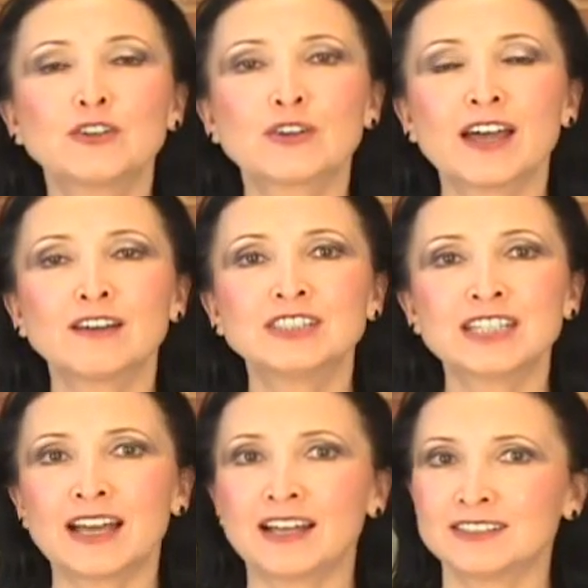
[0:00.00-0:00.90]
ground
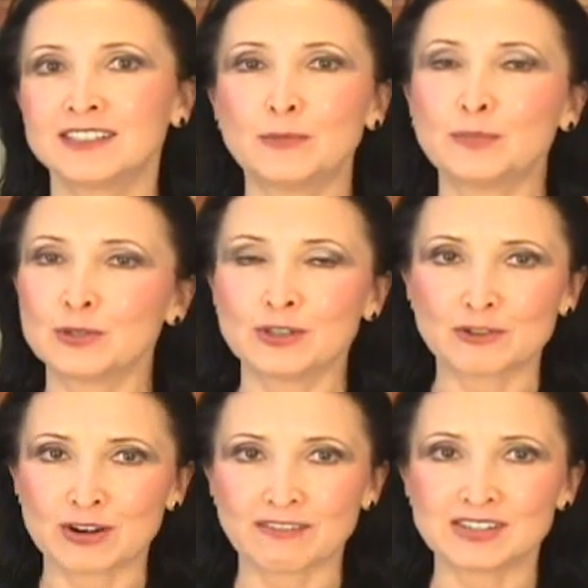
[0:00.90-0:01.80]
under the pull of
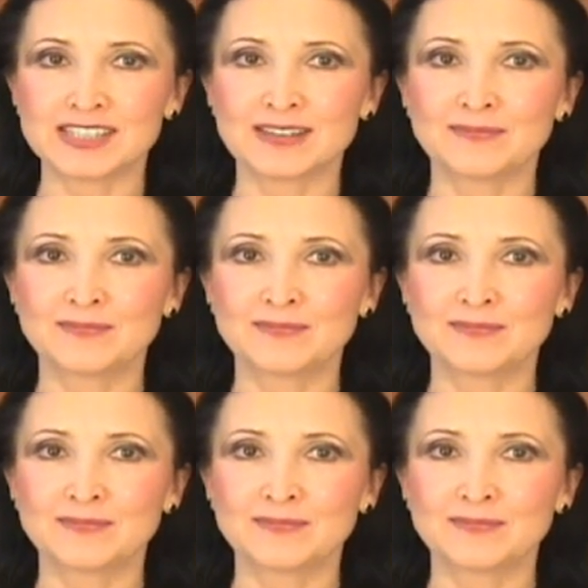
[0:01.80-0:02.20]
gravity.